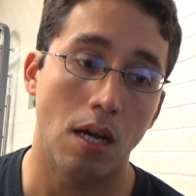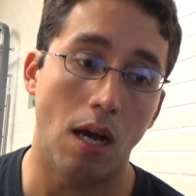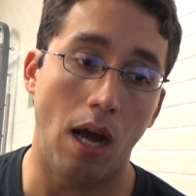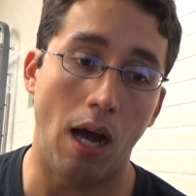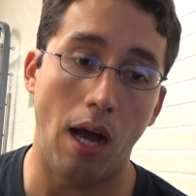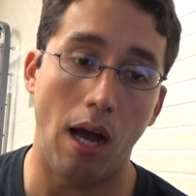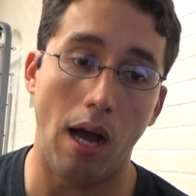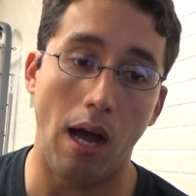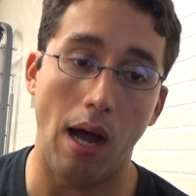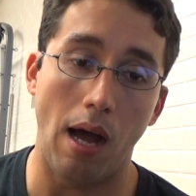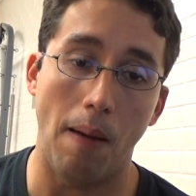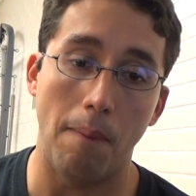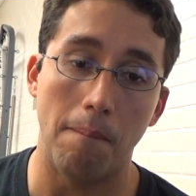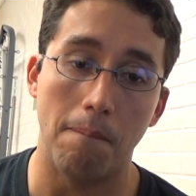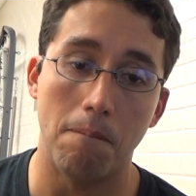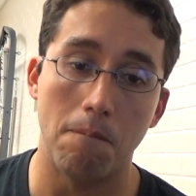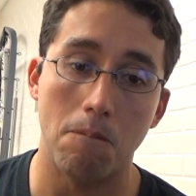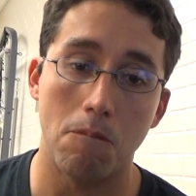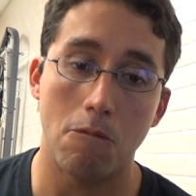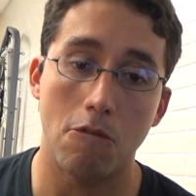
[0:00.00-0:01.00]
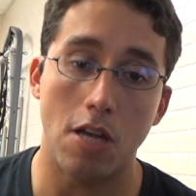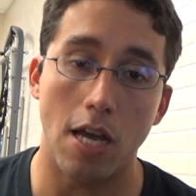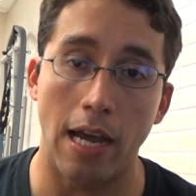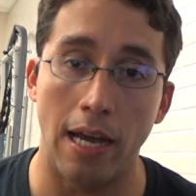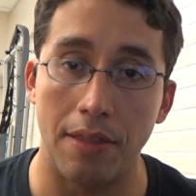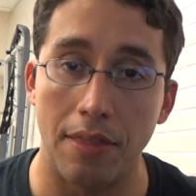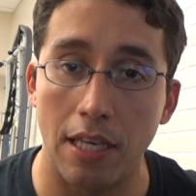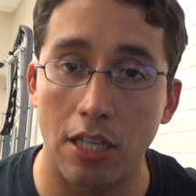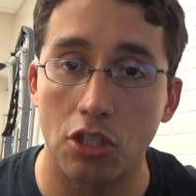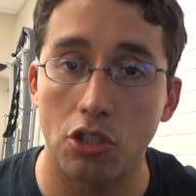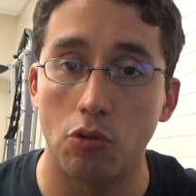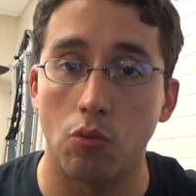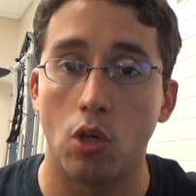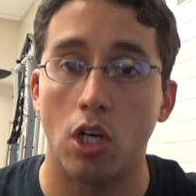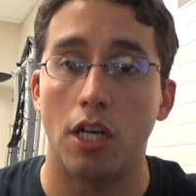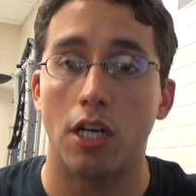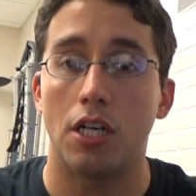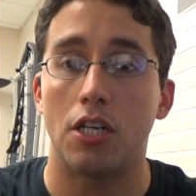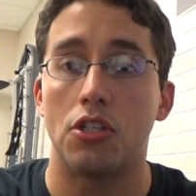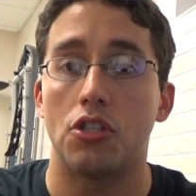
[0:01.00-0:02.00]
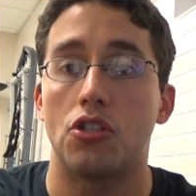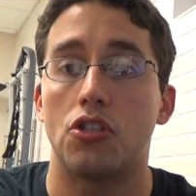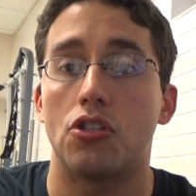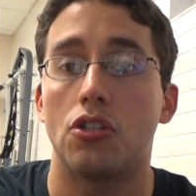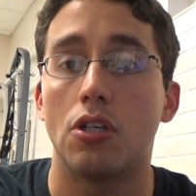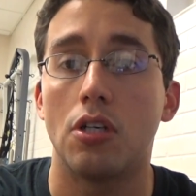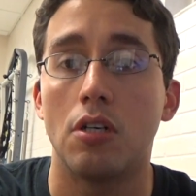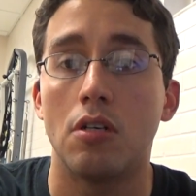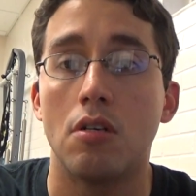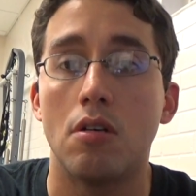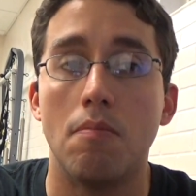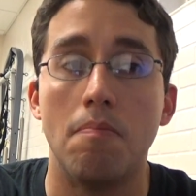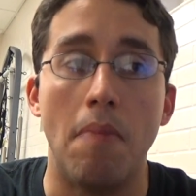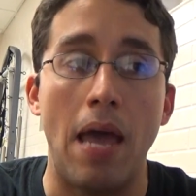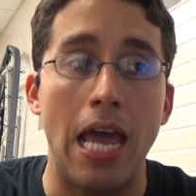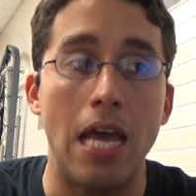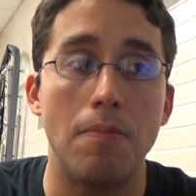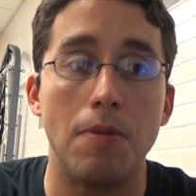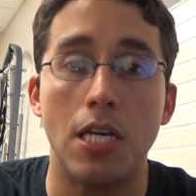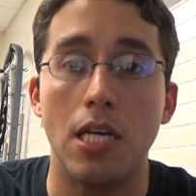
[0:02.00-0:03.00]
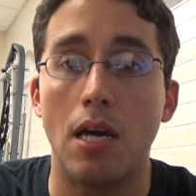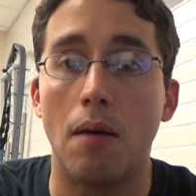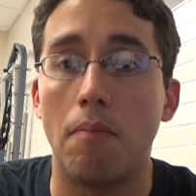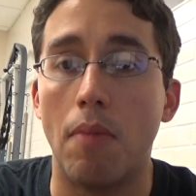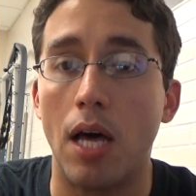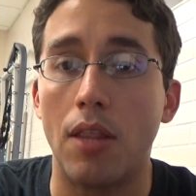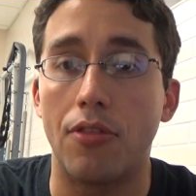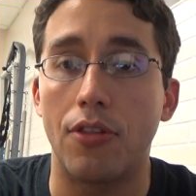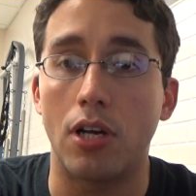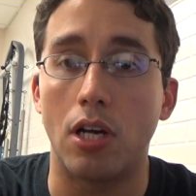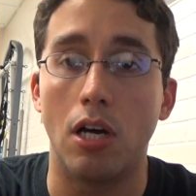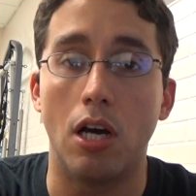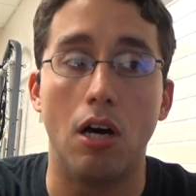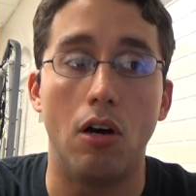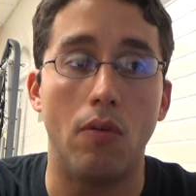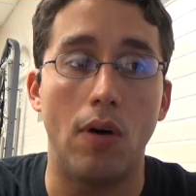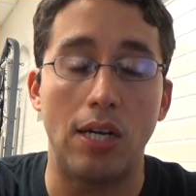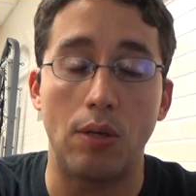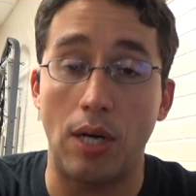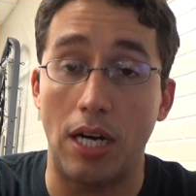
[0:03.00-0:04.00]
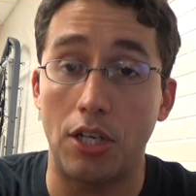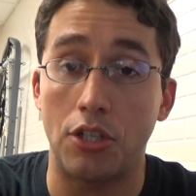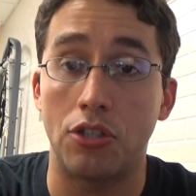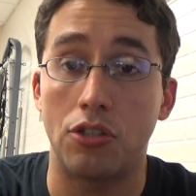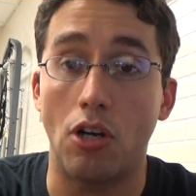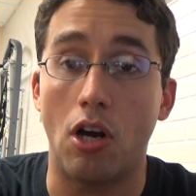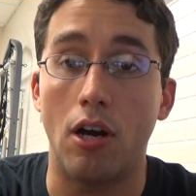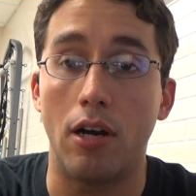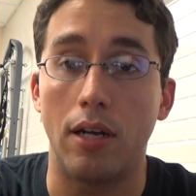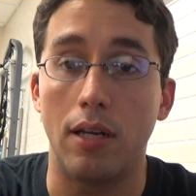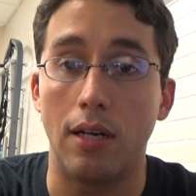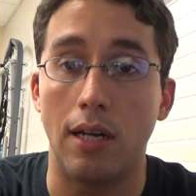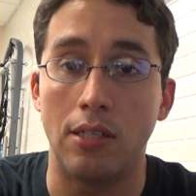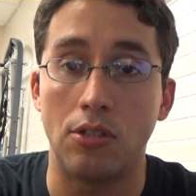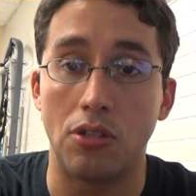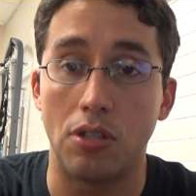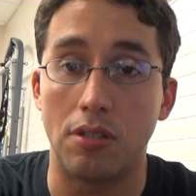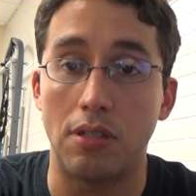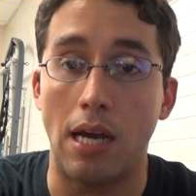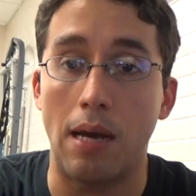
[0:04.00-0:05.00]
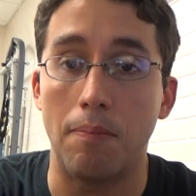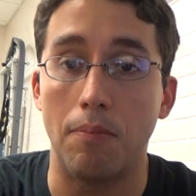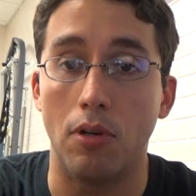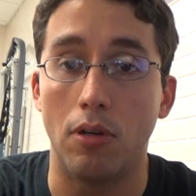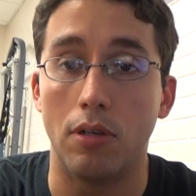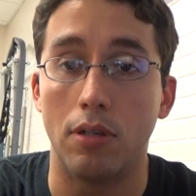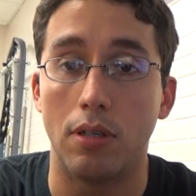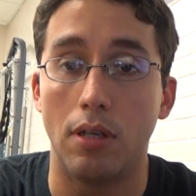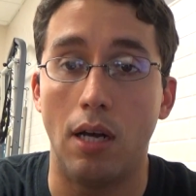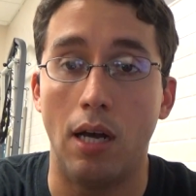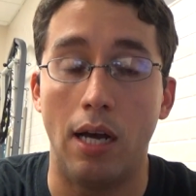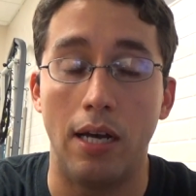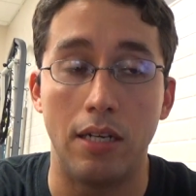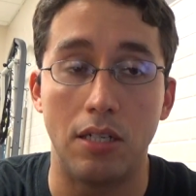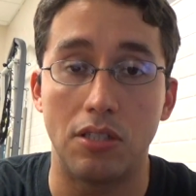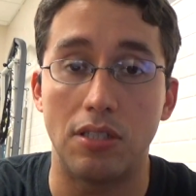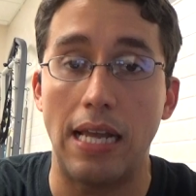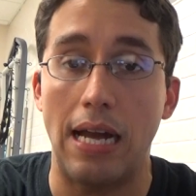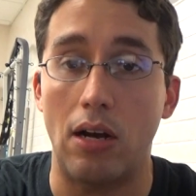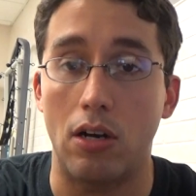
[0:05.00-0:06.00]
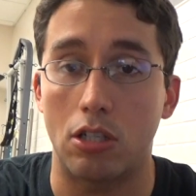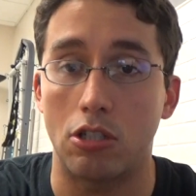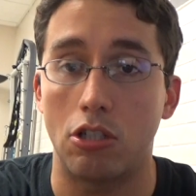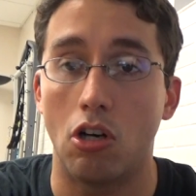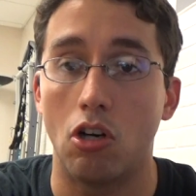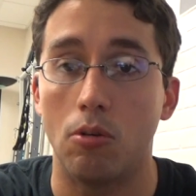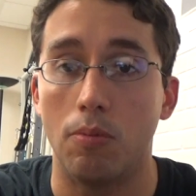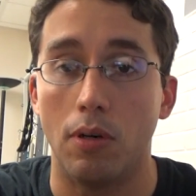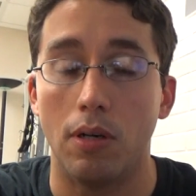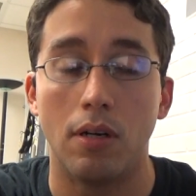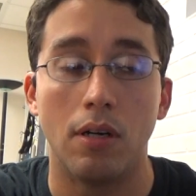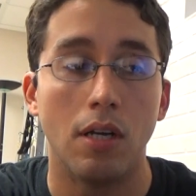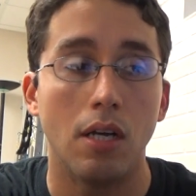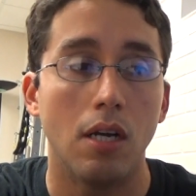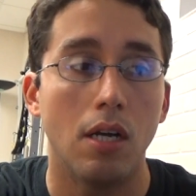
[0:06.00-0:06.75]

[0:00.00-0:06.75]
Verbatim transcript: Um, and this was maybe a month ago when I started in September. Uh, it is now October.